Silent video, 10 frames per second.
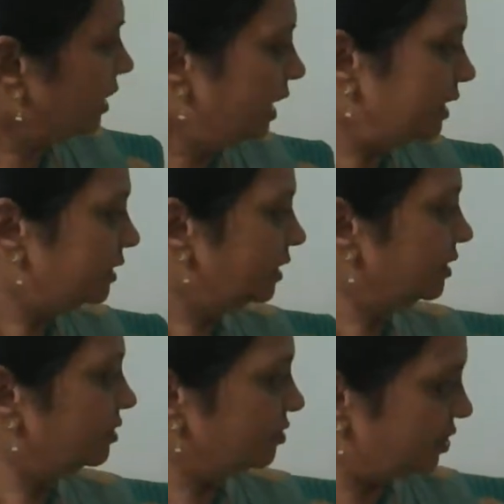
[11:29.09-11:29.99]
and
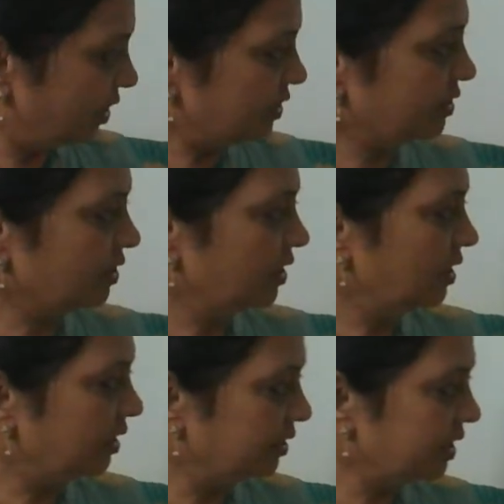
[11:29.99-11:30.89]
just
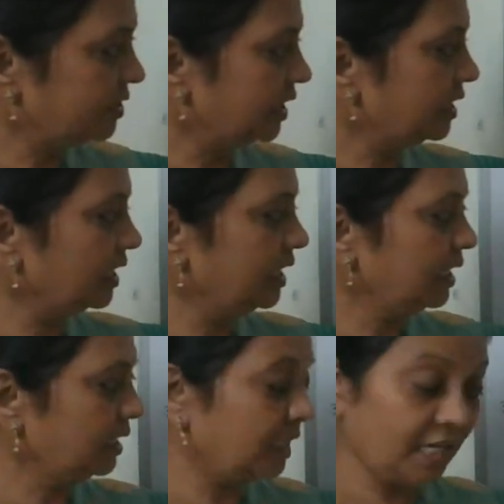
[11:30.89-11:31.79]

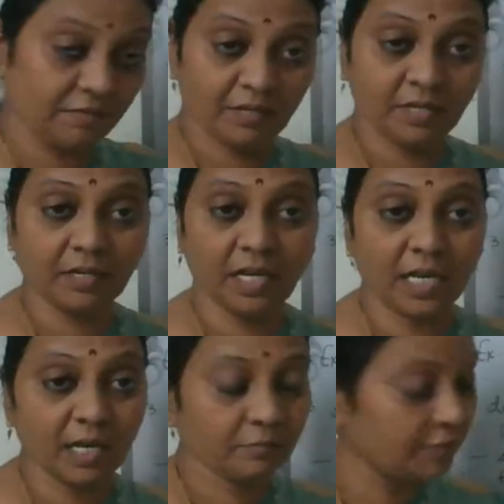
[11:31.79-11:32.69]
recently, never. I
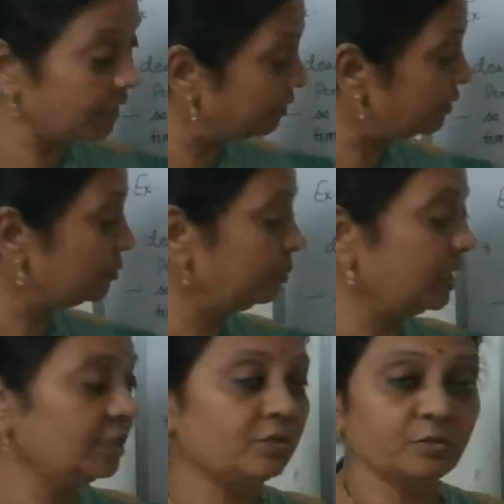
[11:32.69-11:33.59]
have never
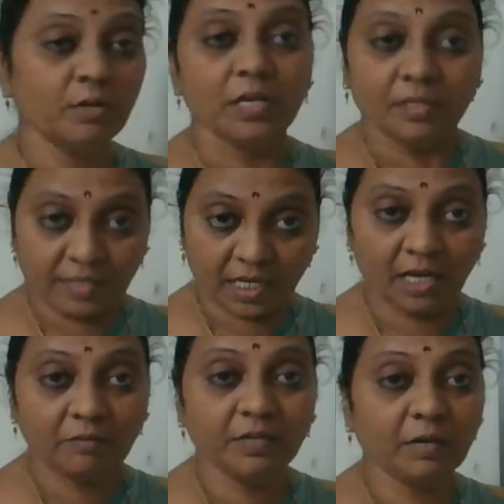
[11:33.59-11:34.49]
been to, they
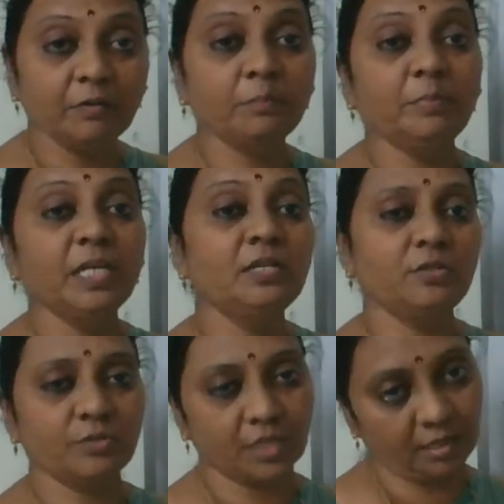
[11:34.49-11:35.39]
have never been
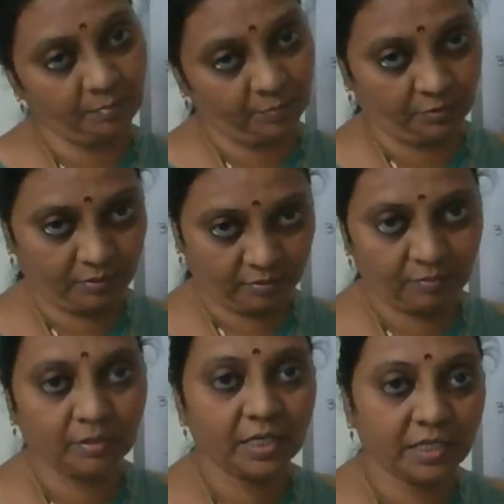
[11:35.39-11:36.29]
to Singapore.
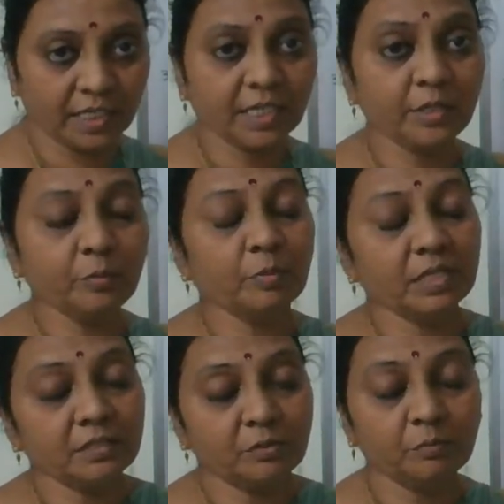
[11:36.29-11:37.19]
Okay, negative
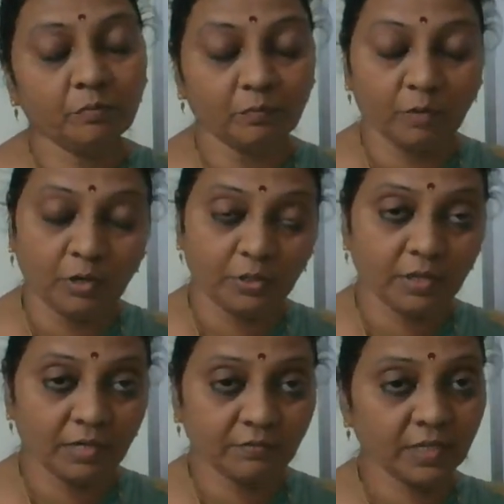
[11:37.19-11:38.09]
one you want to
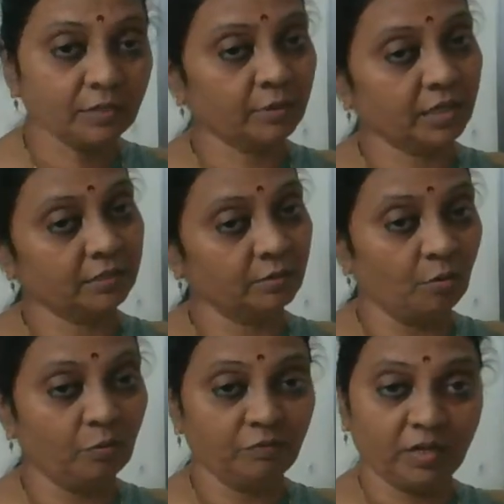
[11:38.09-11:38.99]
convey, you can
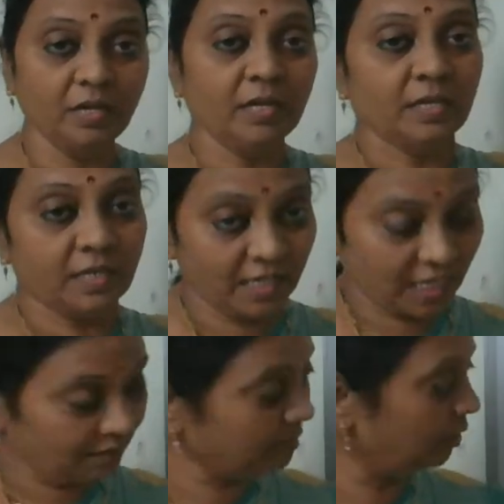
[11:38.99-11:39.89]
go for
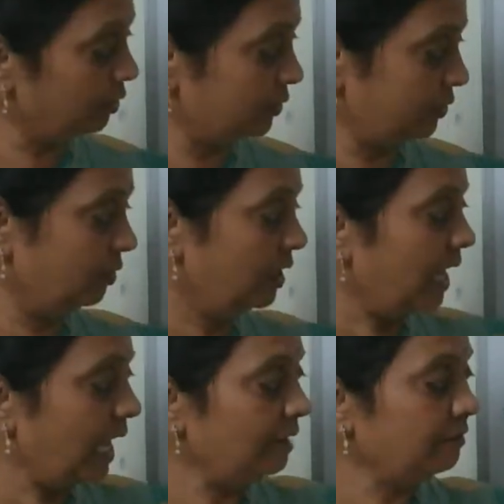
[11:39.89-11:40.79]
never also.
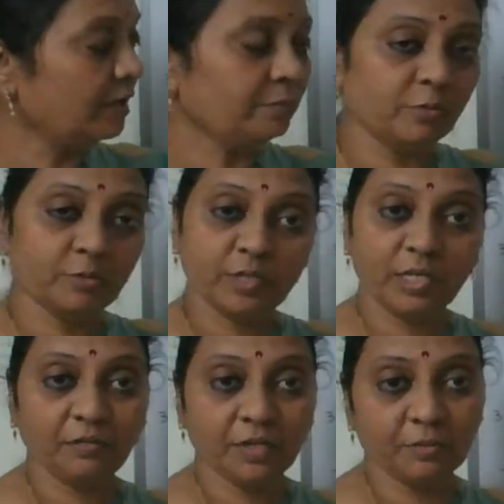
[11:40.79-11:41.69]
Ever
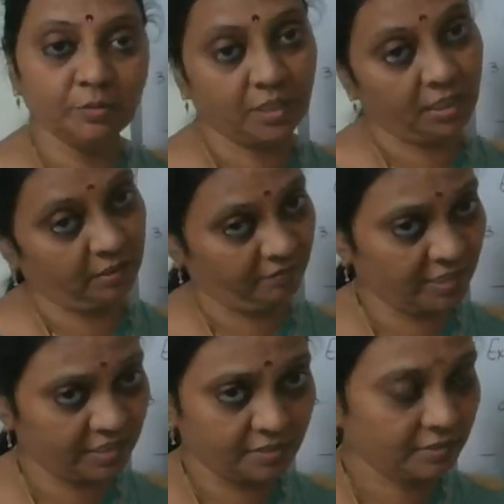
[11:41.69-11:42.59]
mostly we use in
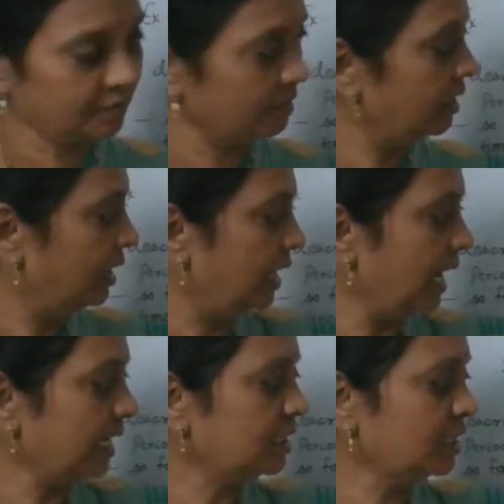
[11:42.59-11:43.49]
questions,
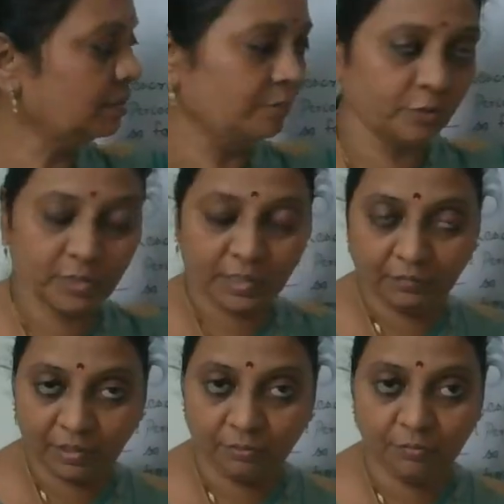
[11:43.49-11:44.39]
at mostly
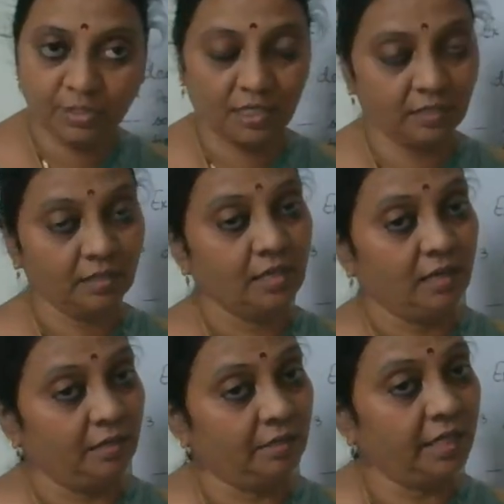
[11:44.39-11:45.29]
we use in
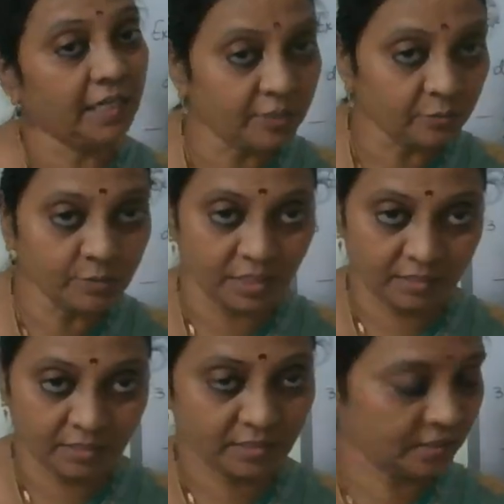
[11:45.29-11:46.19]
negative
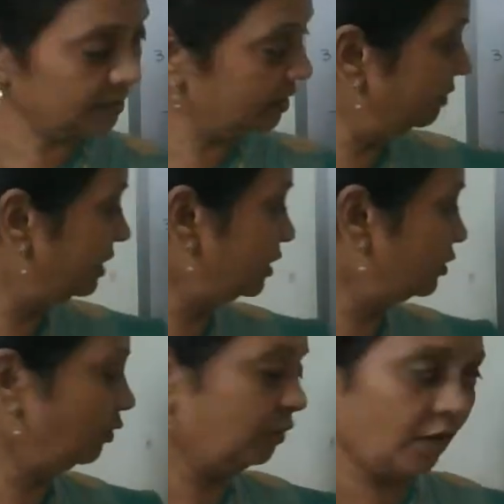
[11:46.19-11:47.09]
sentences, even
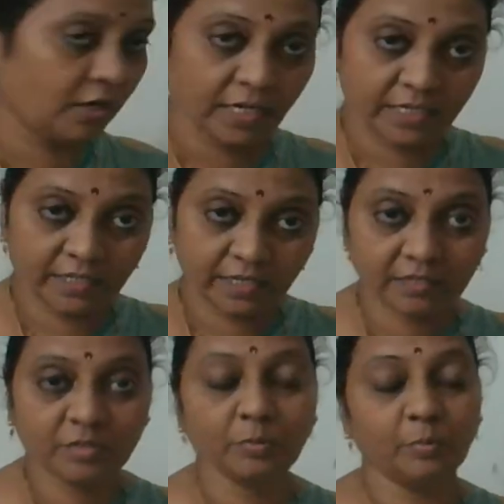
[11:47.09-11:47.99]
so far, and
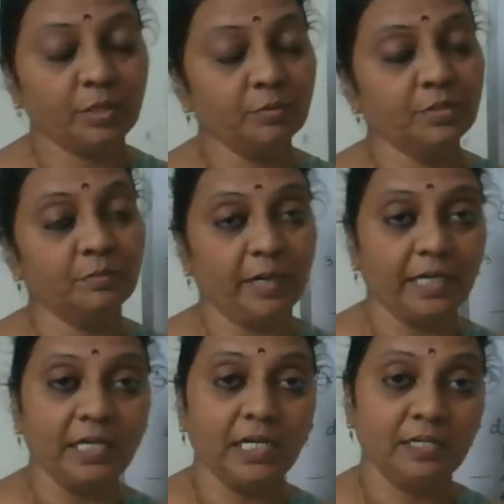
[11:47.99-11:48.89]
yet we use
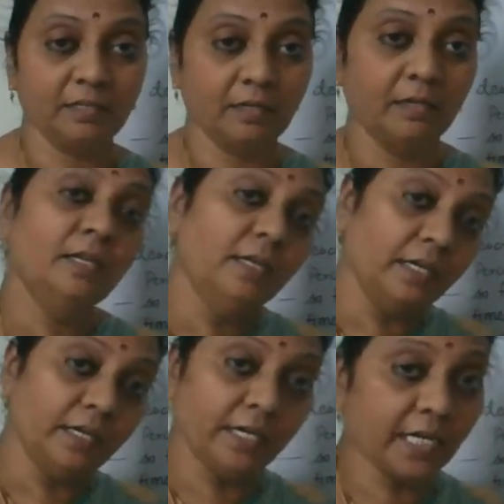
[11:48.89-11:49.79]
mainly in
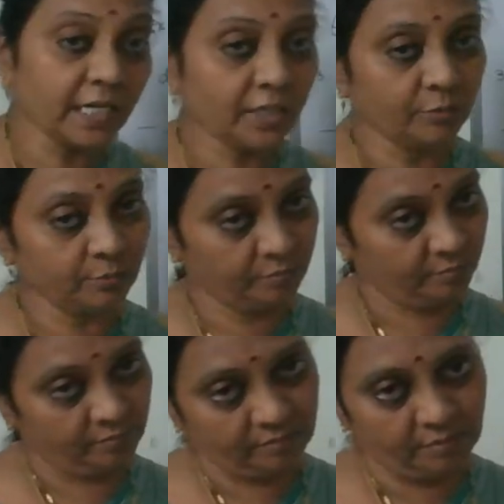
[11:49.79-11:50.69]
negative
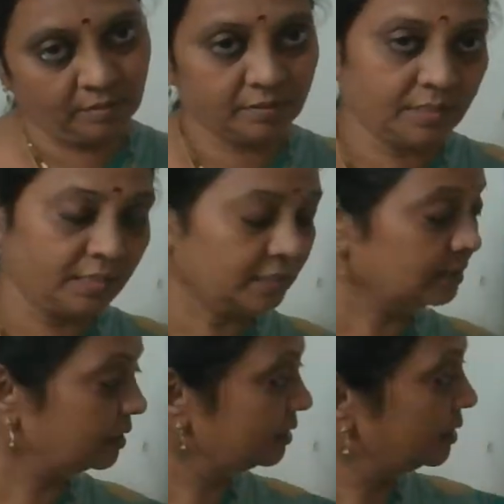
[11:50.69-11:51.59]

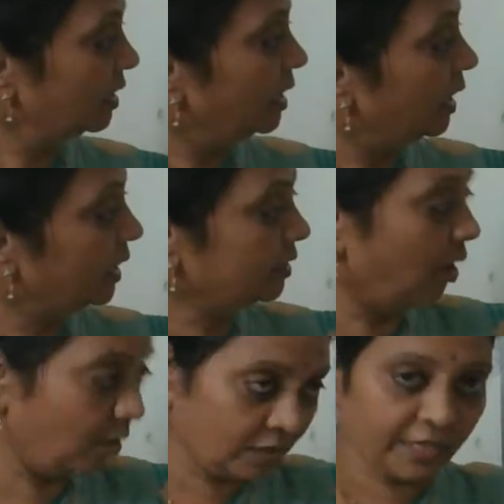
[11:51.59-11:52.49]
sentences. And
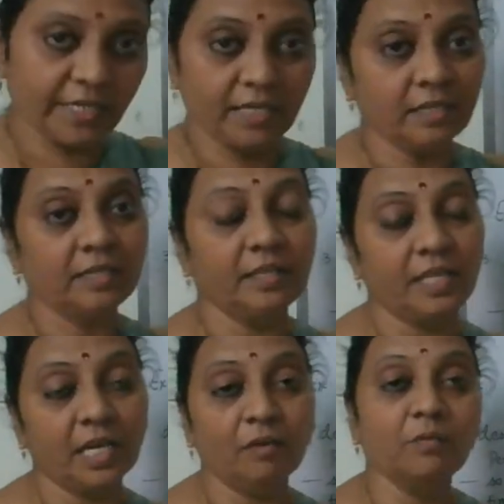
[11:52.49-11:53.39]
already,
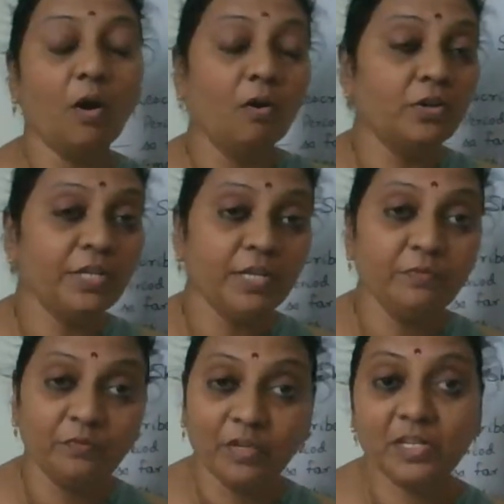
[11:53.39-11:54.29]
they have already
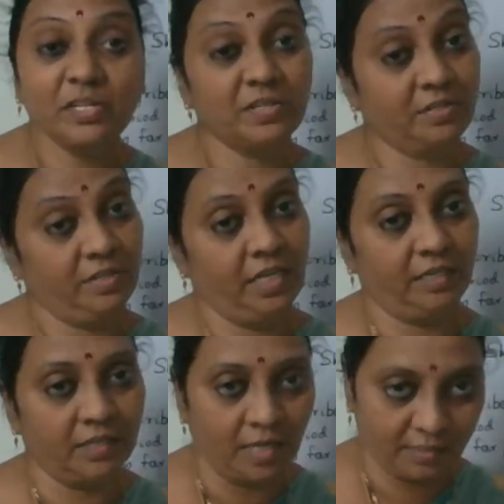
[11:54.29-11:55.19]
finished their
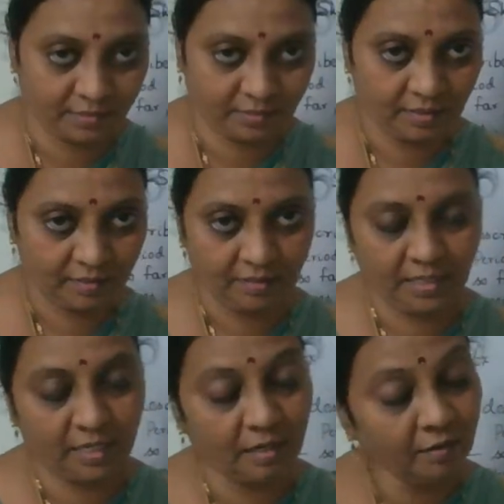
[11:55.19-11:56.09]
task.
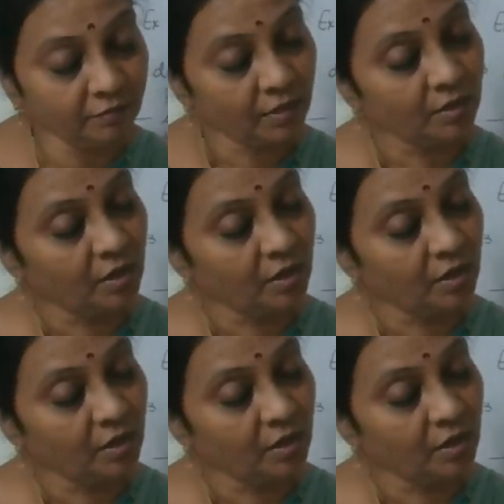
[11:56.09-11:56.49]
They have